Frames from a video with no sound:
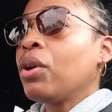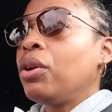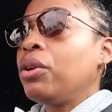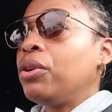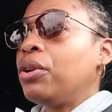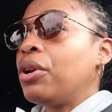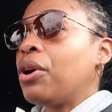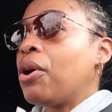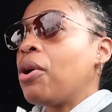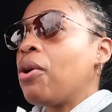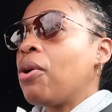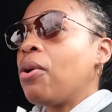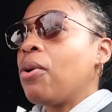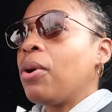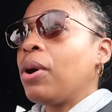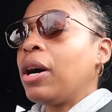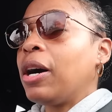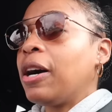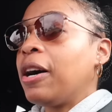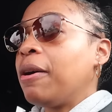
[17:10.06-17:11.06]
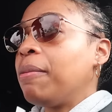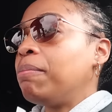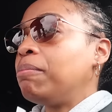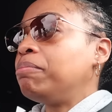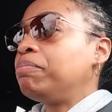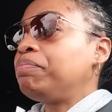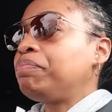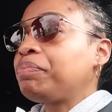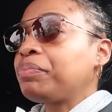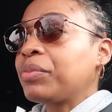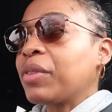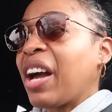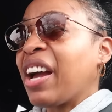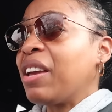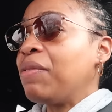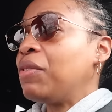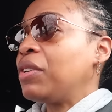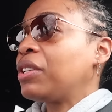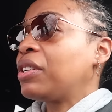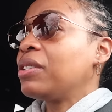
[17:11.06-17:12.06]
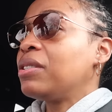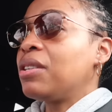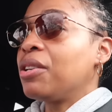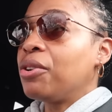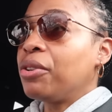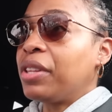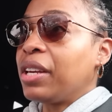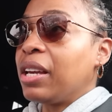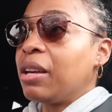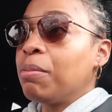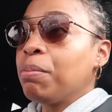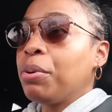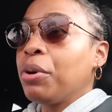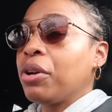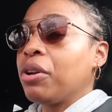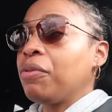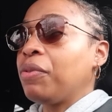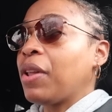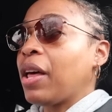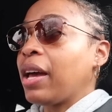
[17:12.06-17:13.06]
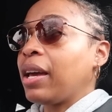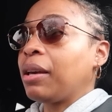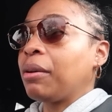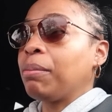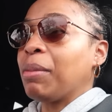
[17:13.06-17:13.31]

you know. Um, I even considered the input of like